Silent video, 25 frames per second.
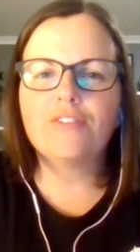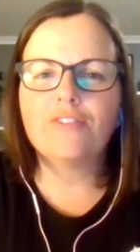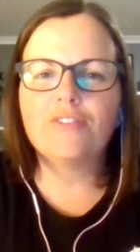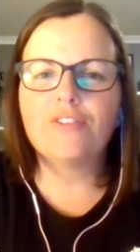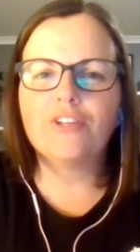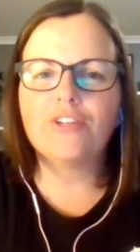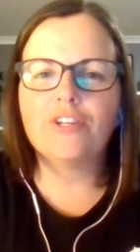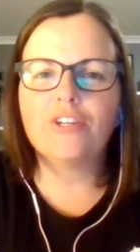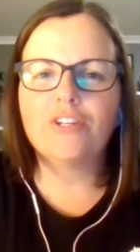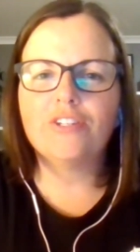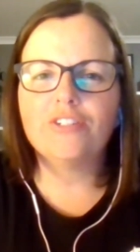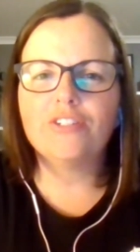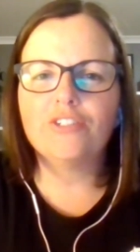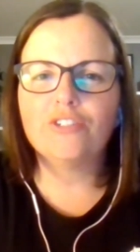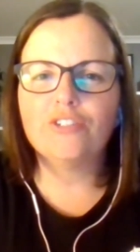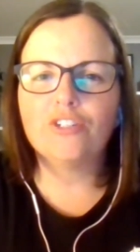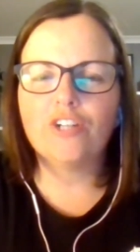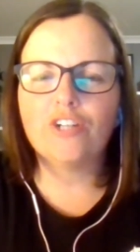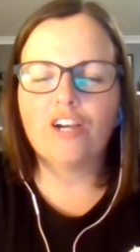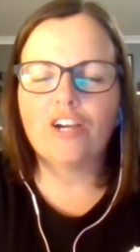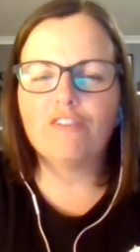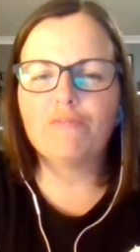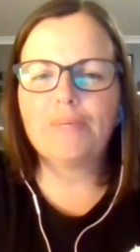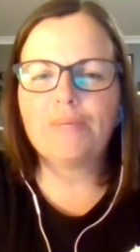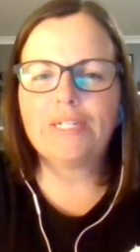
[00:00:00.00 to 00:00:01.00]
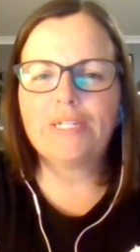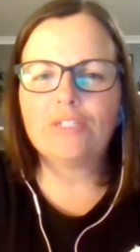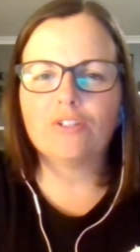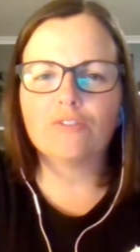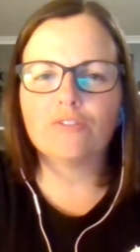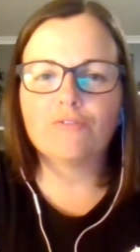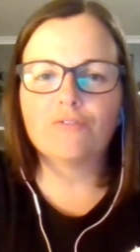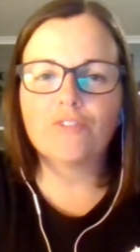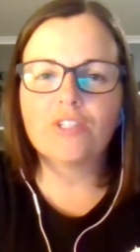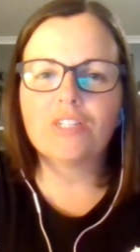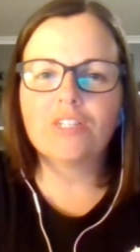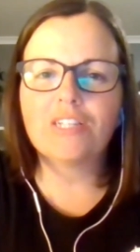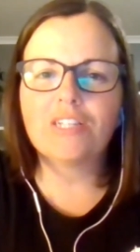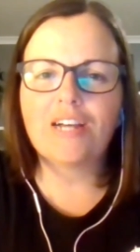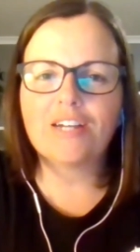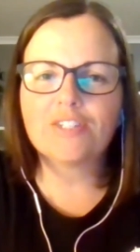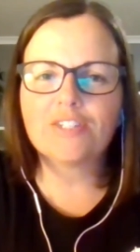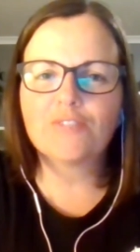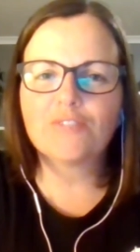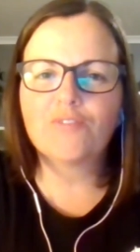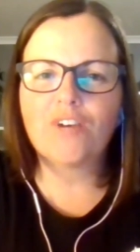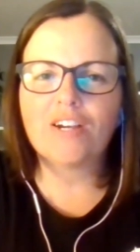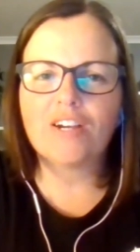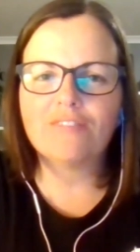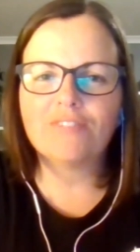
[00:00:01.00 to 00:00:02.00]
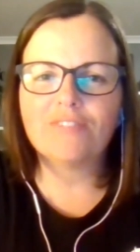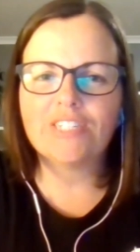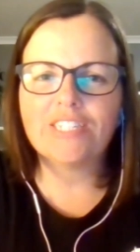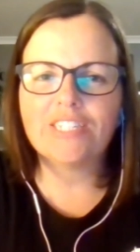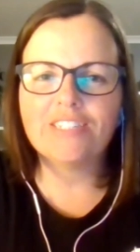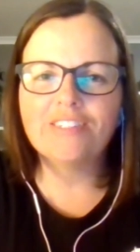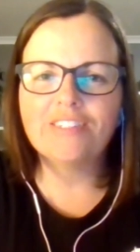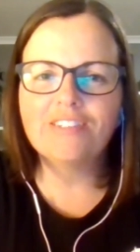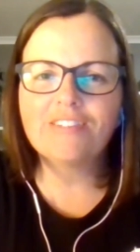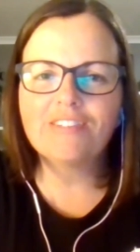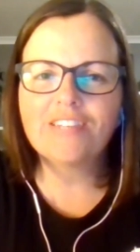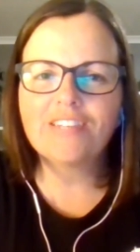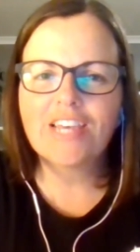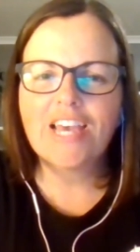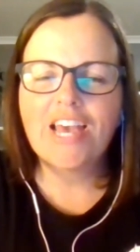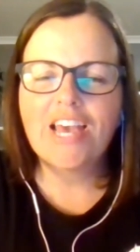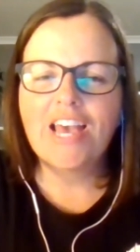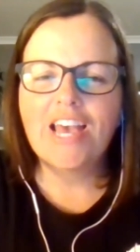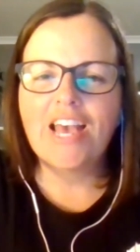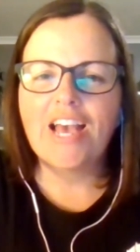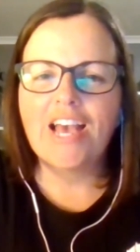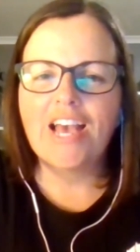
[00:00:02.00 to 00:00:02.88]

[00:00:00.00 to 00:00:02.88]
that you know I've been on for the last 5 years